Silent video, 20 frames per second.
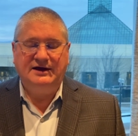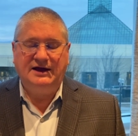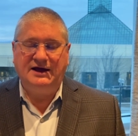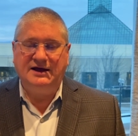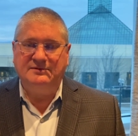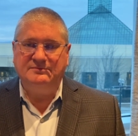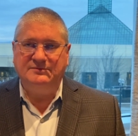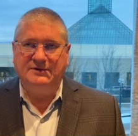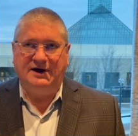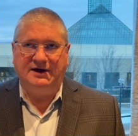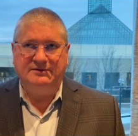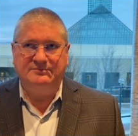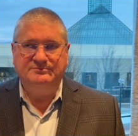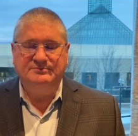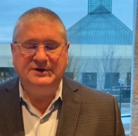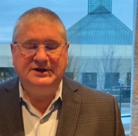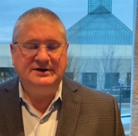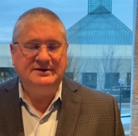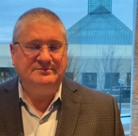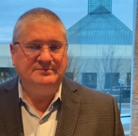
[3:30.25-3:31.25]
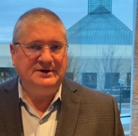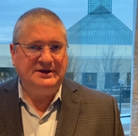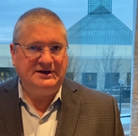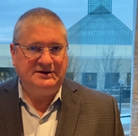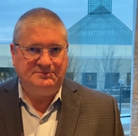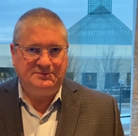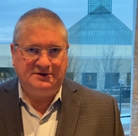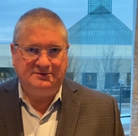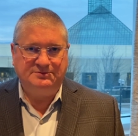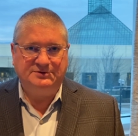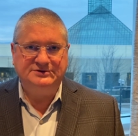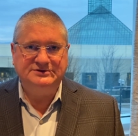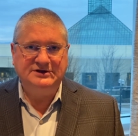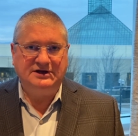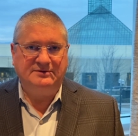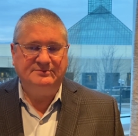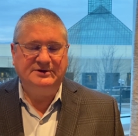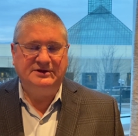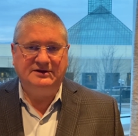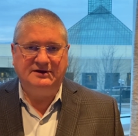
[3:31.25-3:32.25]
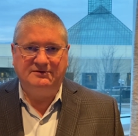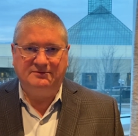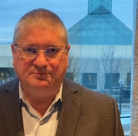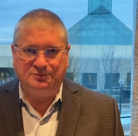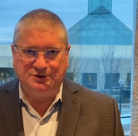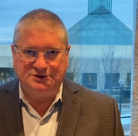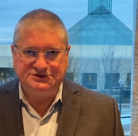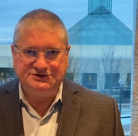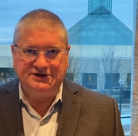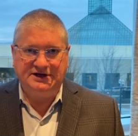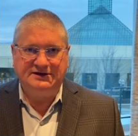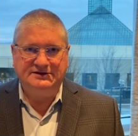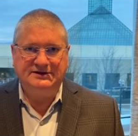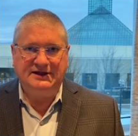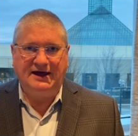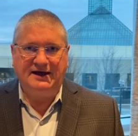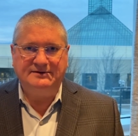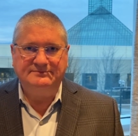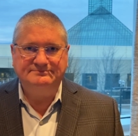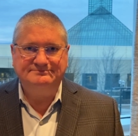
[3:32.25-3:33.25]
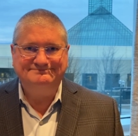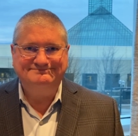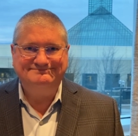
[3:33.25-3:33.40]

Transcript: And many people tell me they appreciate that.